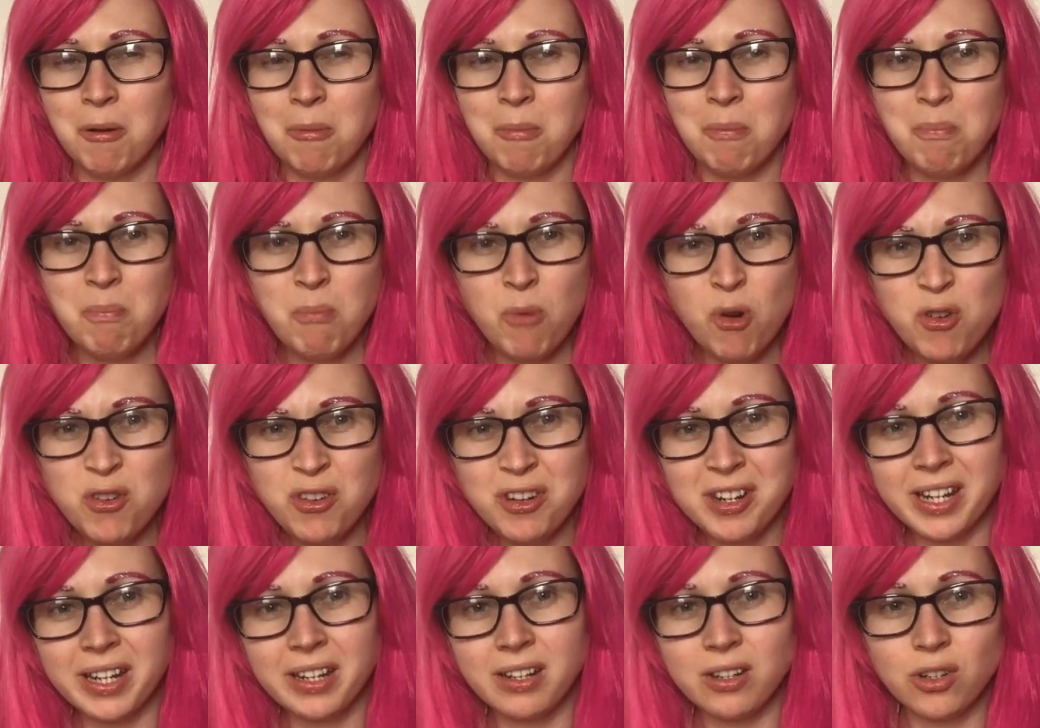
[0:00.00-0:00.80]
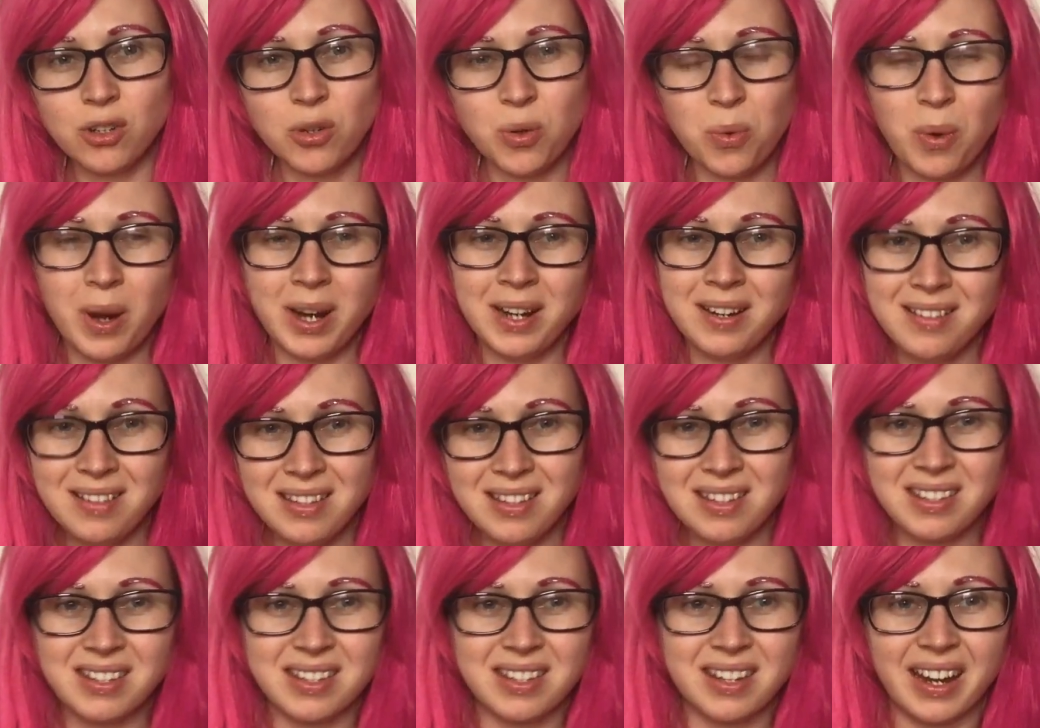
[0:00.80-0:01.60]
Monday to
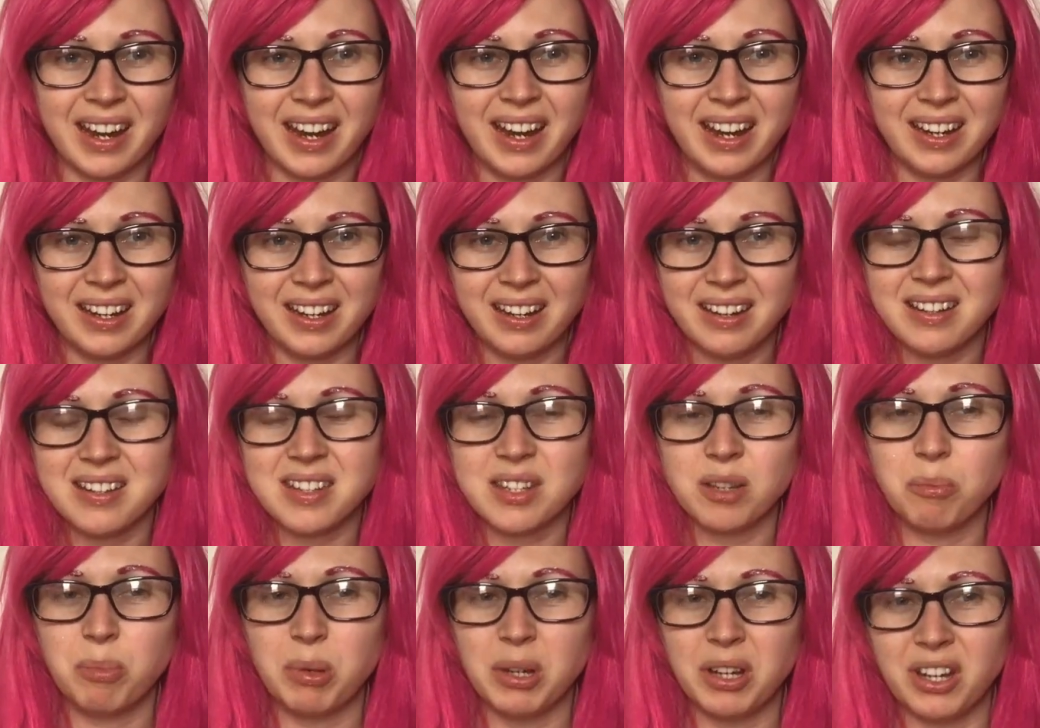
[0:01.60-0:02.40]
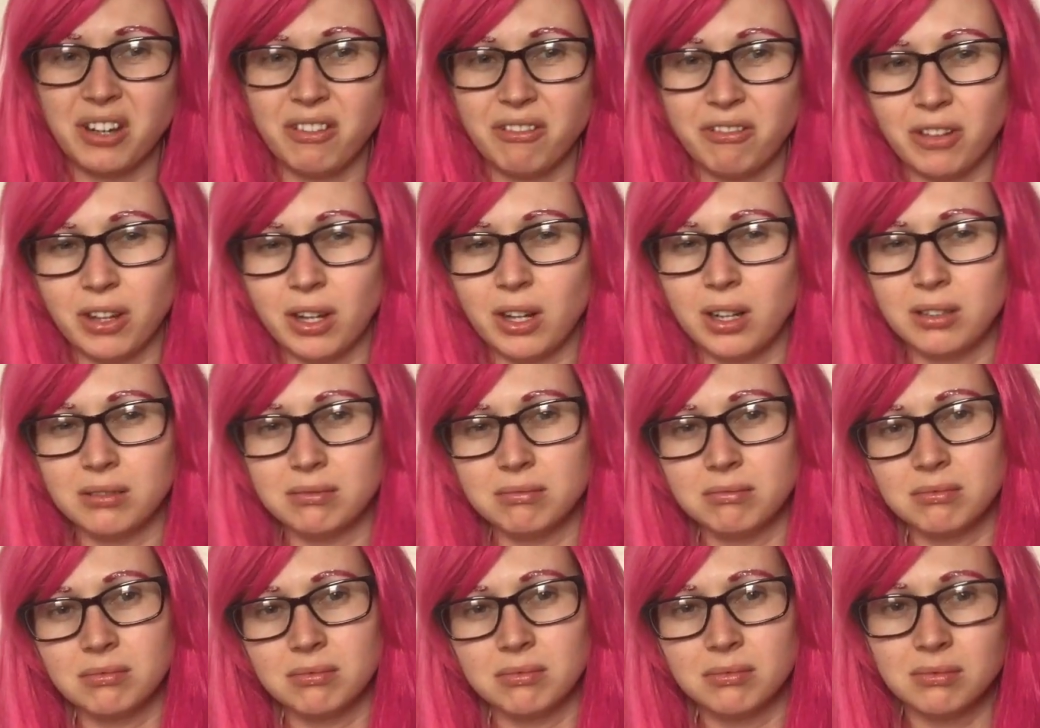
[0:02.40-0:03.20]
Wednesday is a bit of
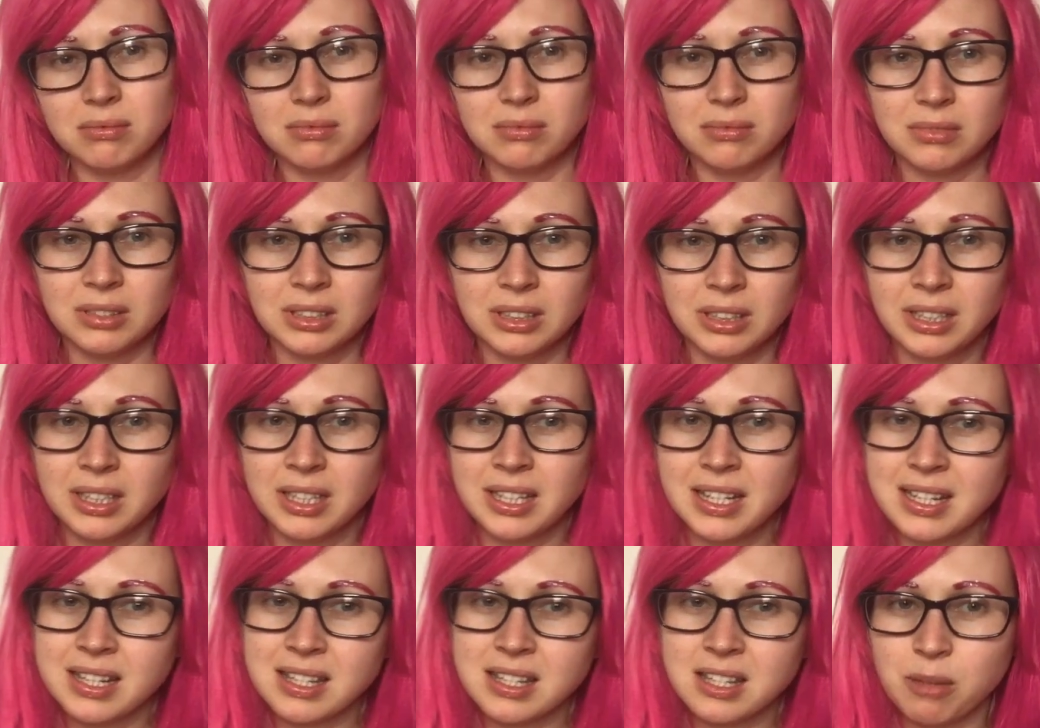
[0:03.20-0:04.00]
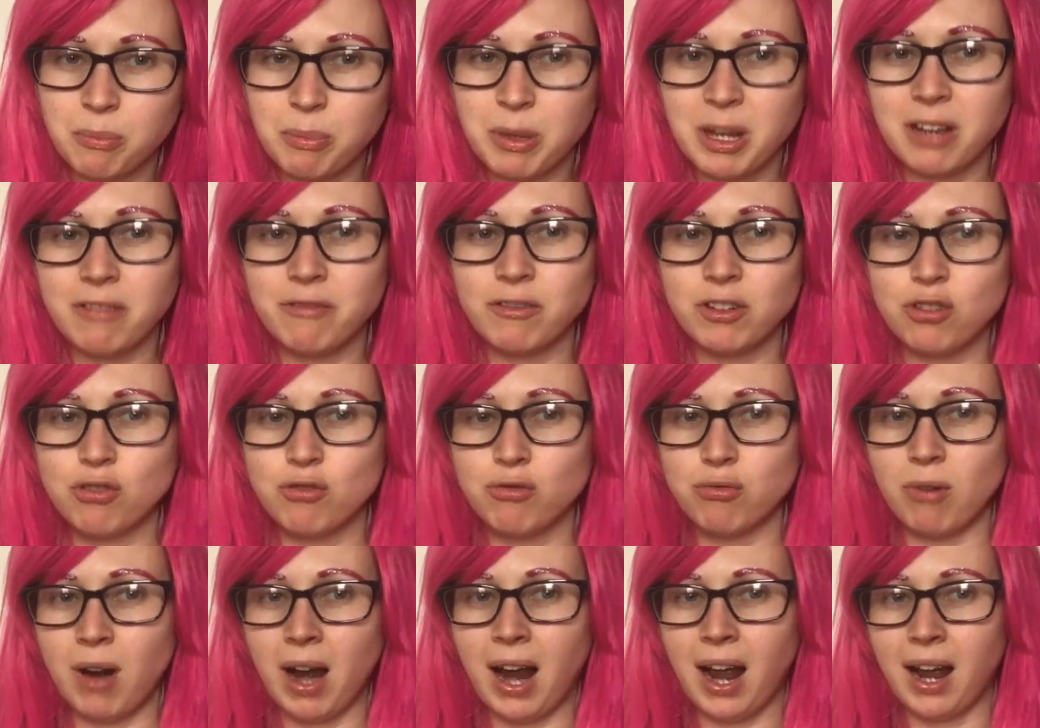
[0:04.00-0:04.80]
a
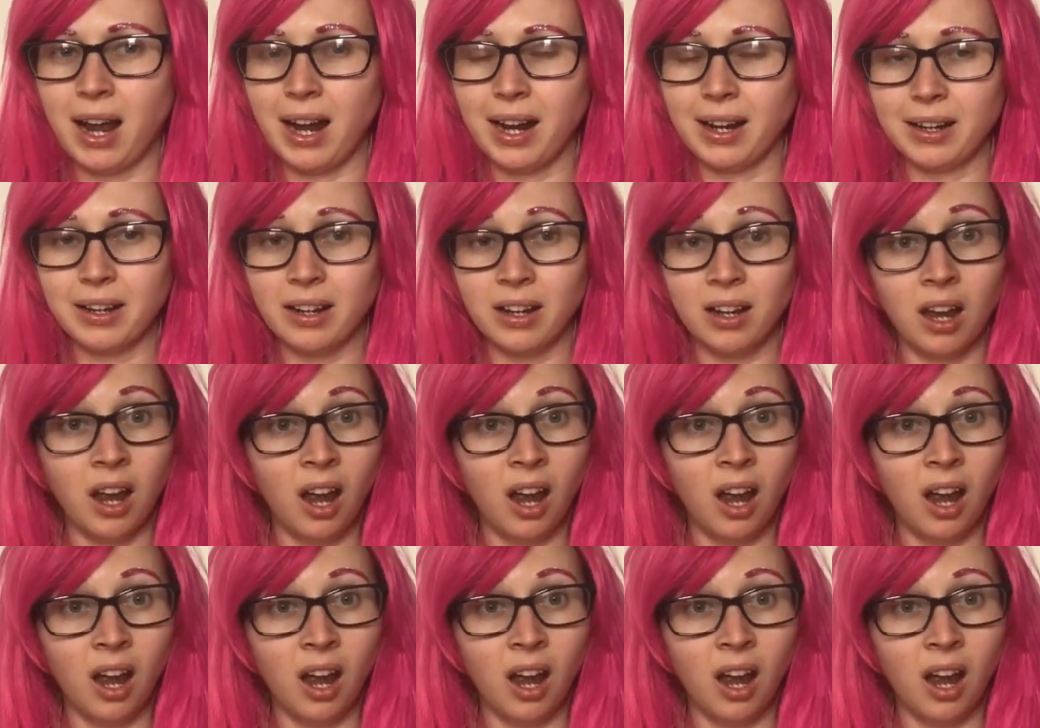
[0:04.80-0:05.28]
drag.